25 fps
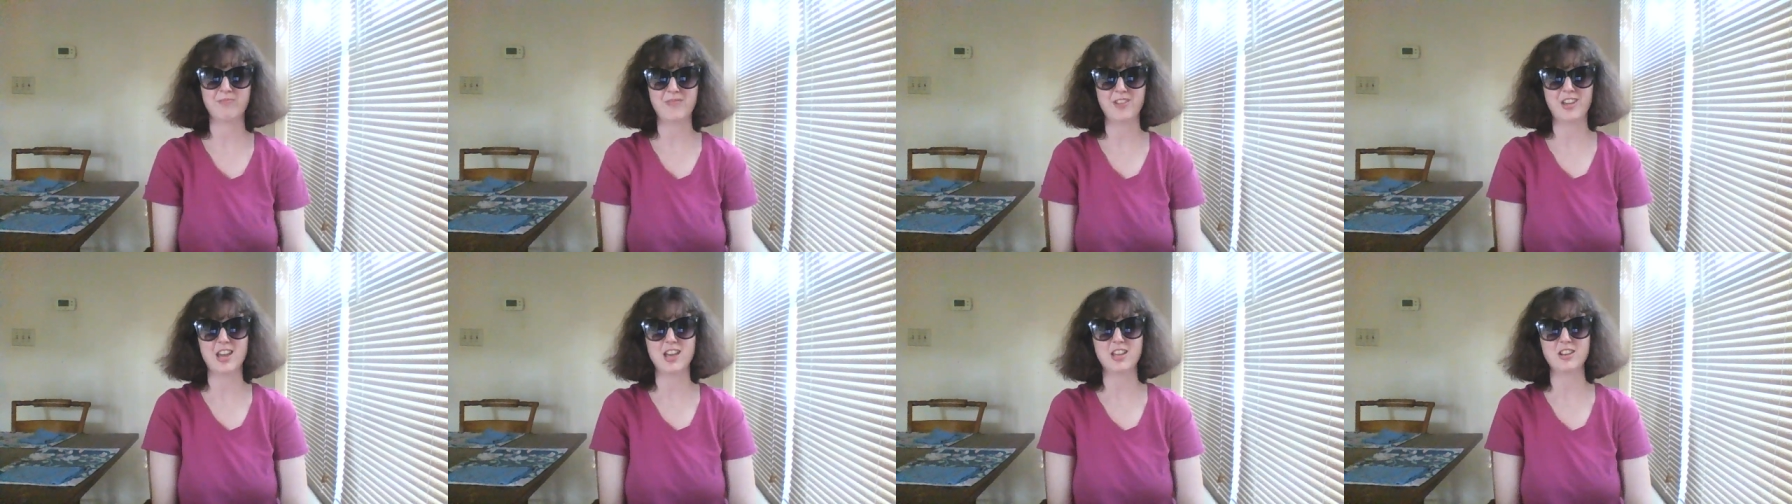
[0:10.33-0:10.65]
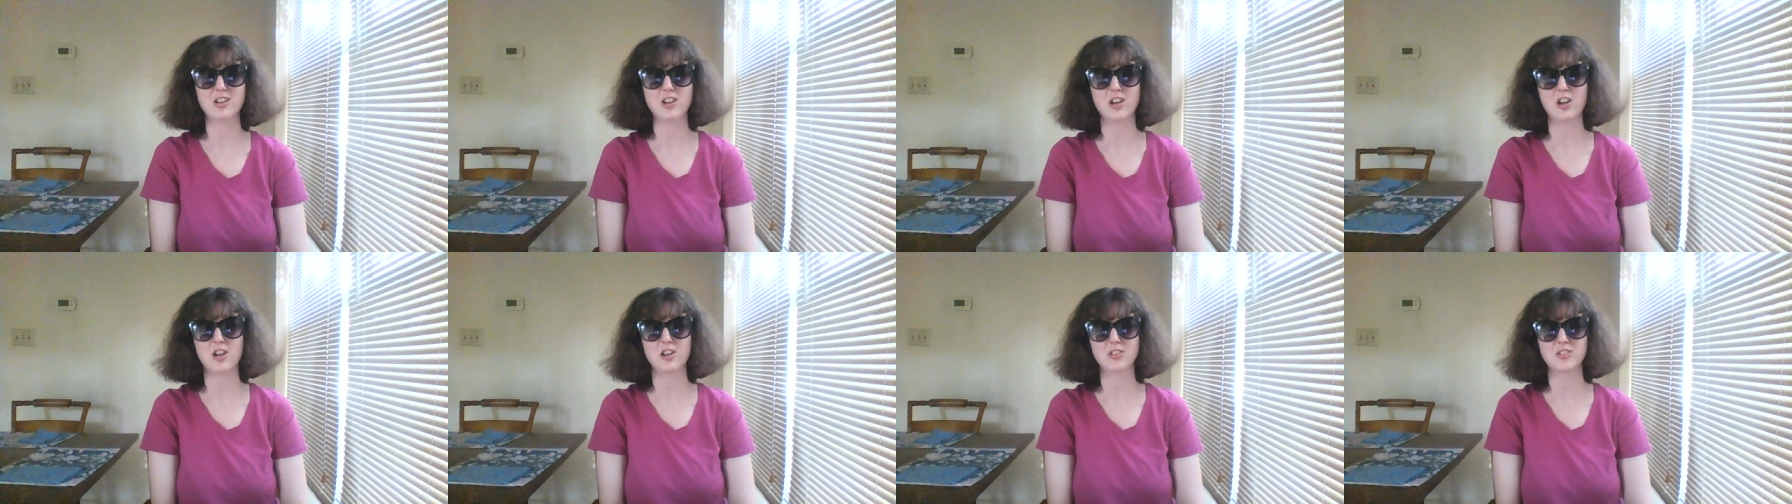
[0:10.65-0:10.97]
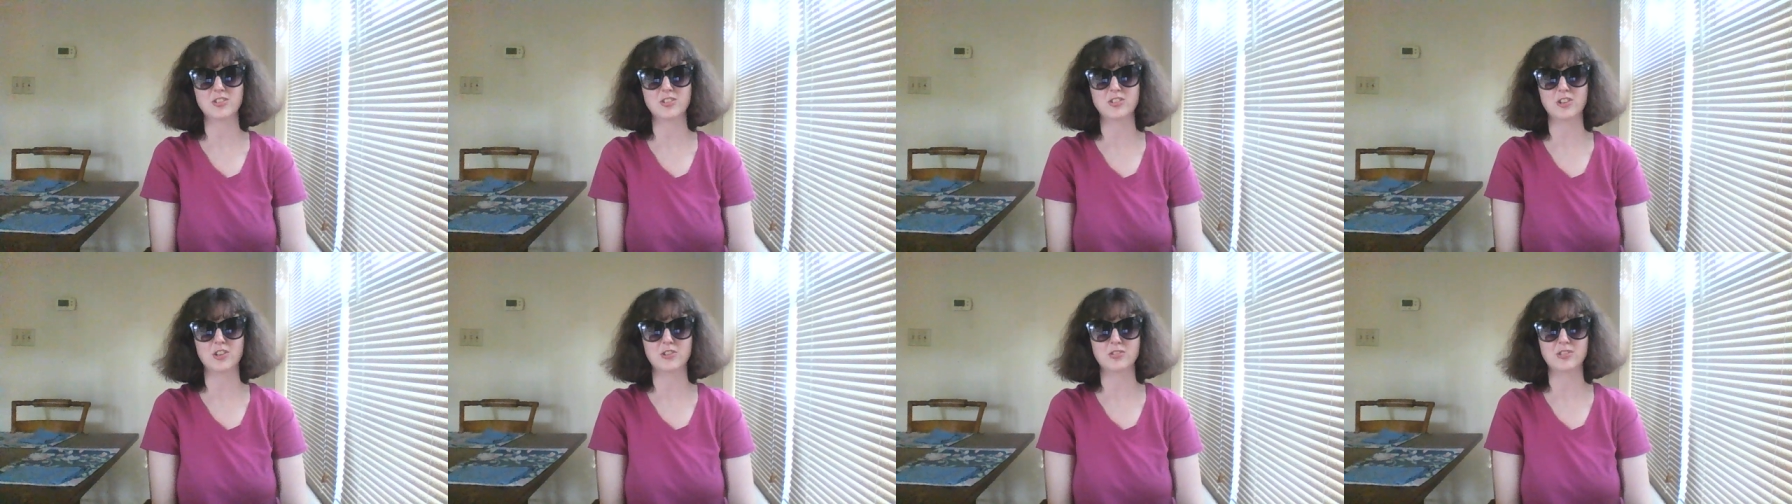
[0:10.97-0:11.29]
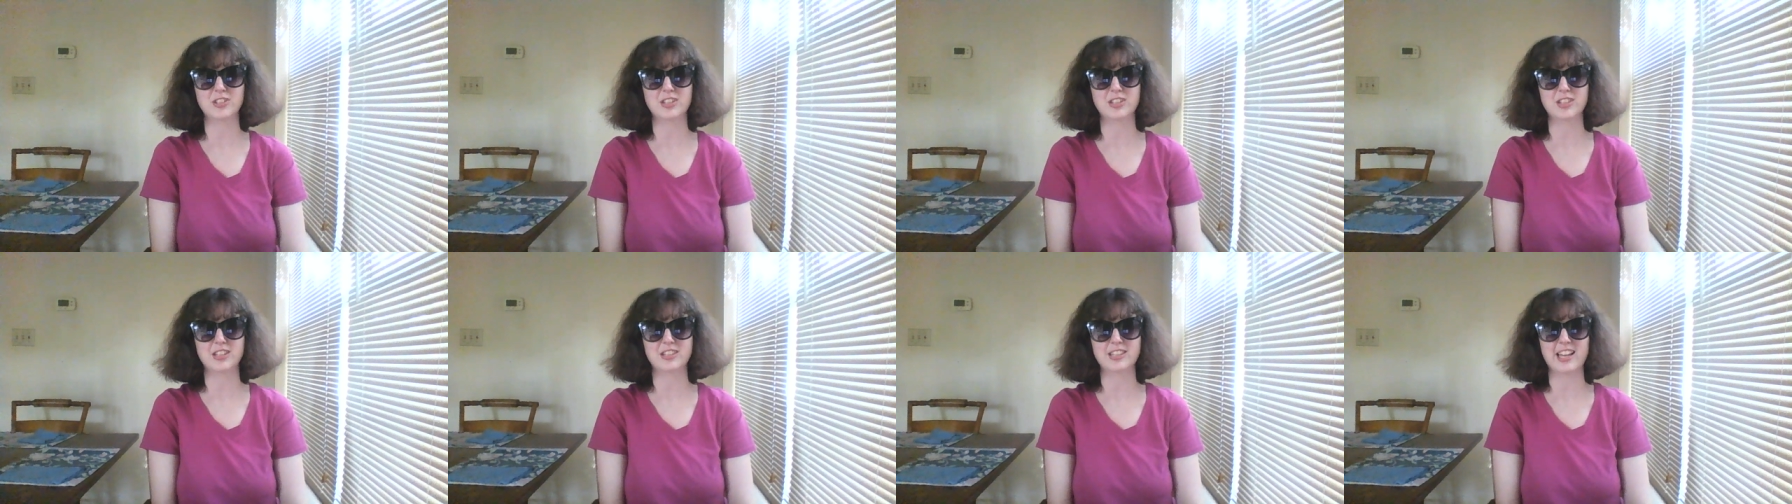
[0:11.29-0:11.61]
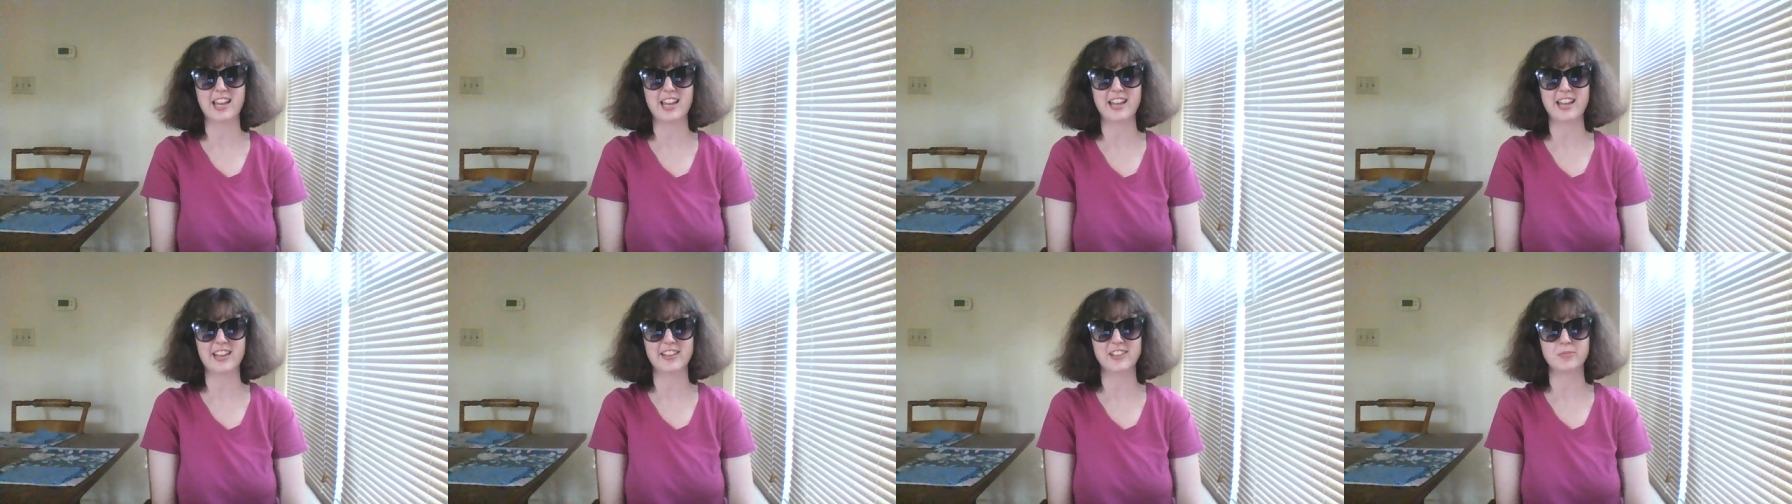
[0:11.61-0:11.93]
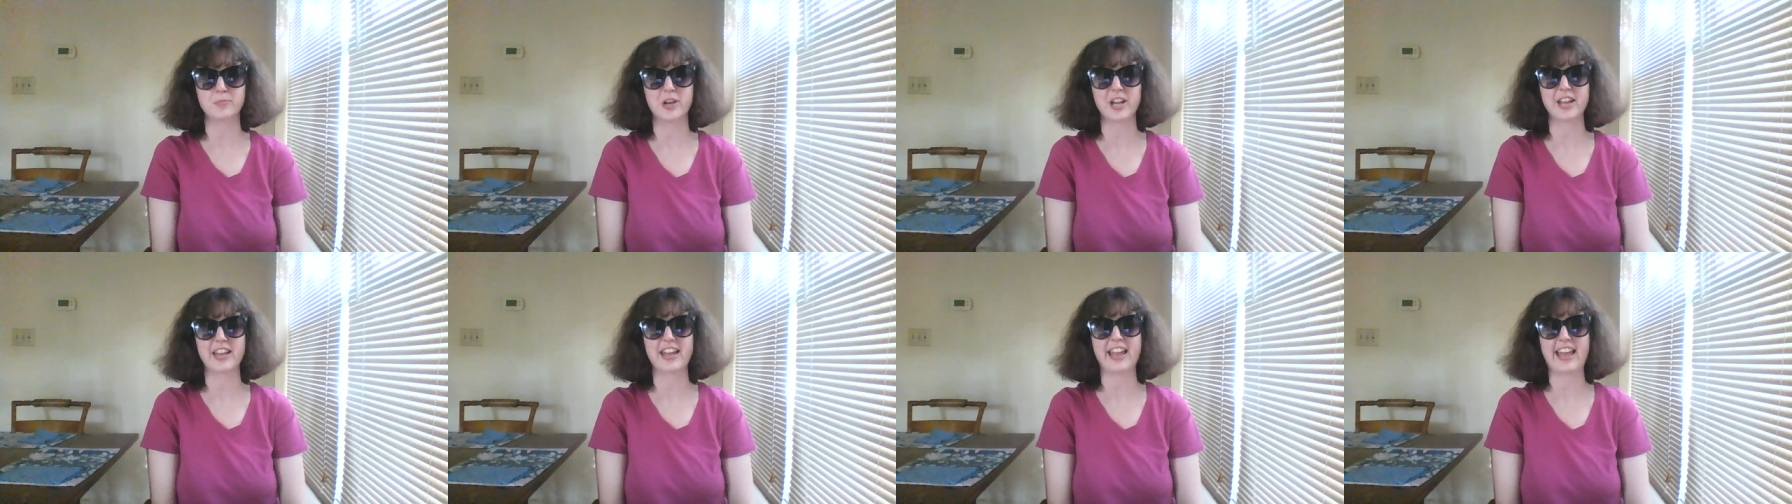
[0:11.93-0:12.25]
And also today is
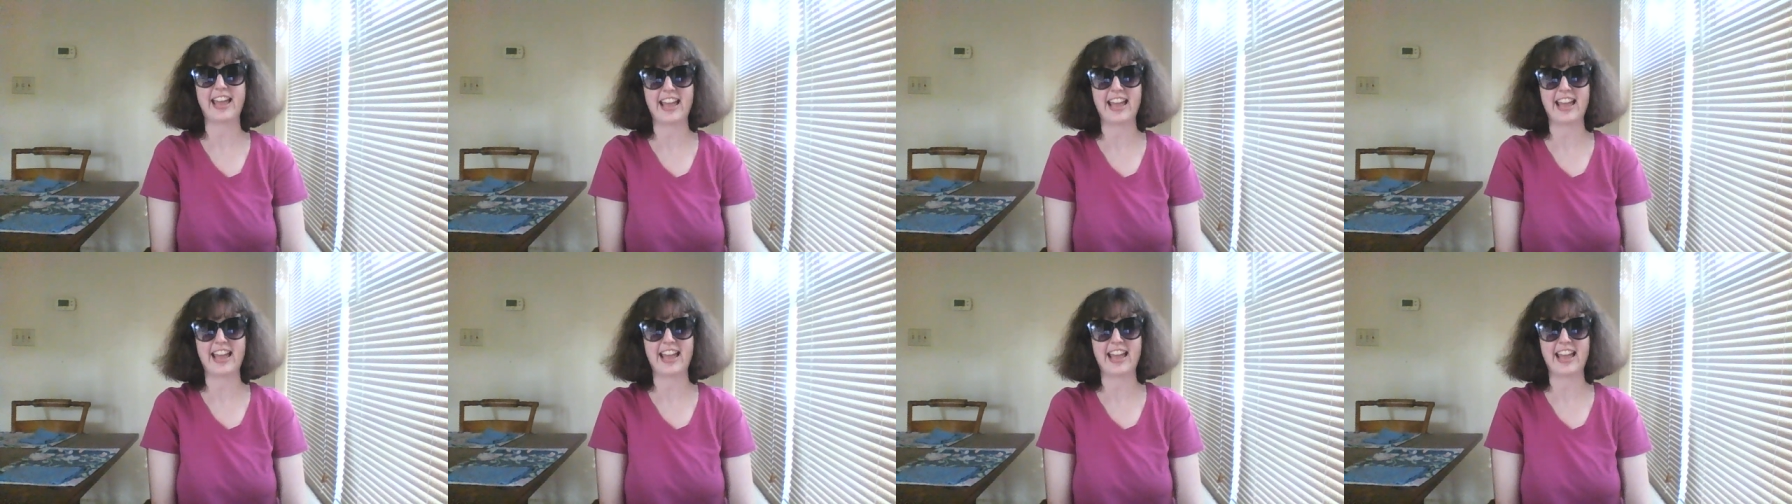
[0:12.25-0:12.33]
my